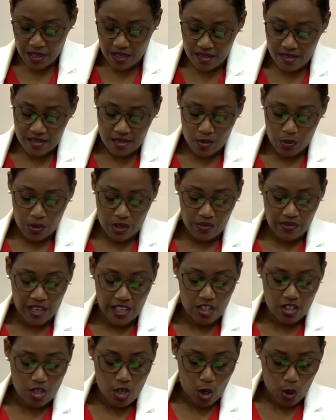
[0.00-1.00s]
Minister would have
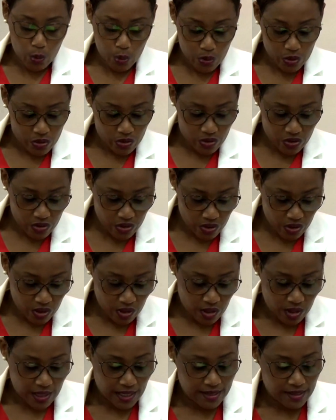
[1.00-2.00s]
announced
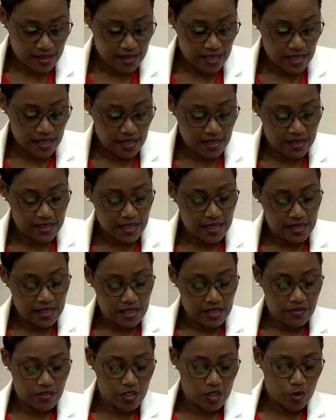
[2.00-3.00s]
that St. Kitts and
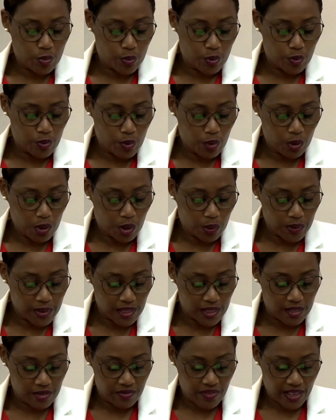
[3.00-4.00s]
Nevis will roll out
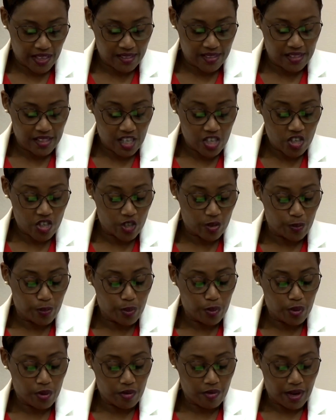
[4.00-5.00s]
its vaccination
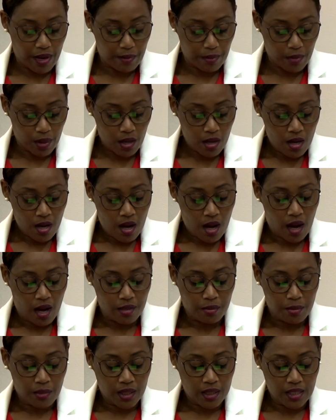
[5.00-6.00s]
program
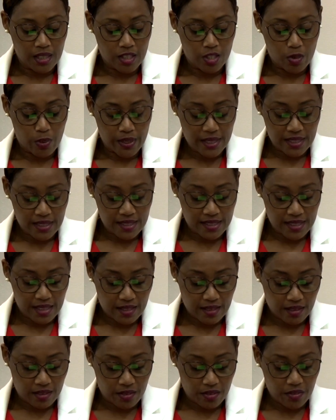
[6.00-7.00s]
on Monday,
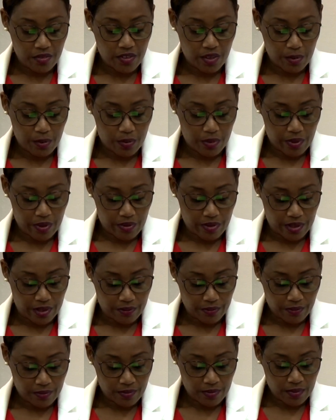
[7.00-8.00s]
22nd February.
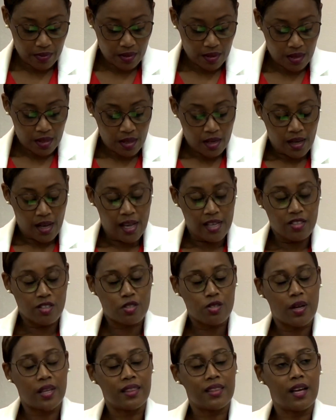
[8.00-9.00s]
And
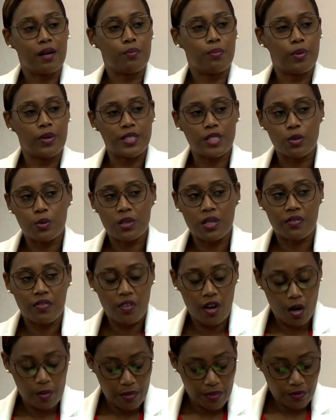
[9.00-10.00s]
so at that point, it would have
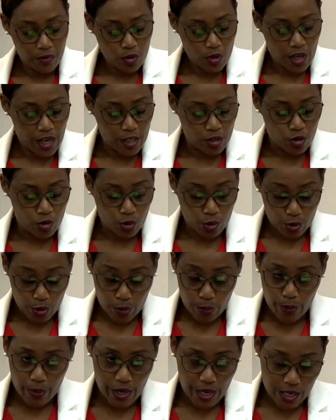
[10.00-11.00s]
come as no
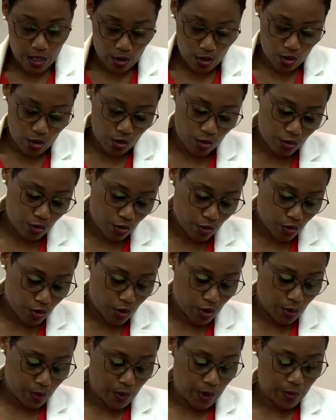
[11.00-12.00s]
surprise
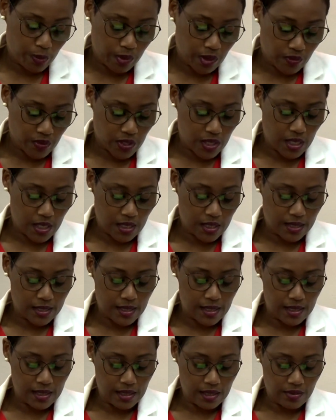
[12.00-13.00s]
to the people of St. Kitts
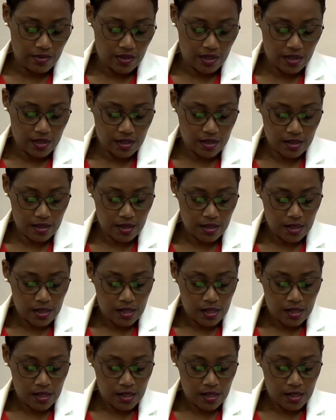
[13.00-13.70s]
and Nevis.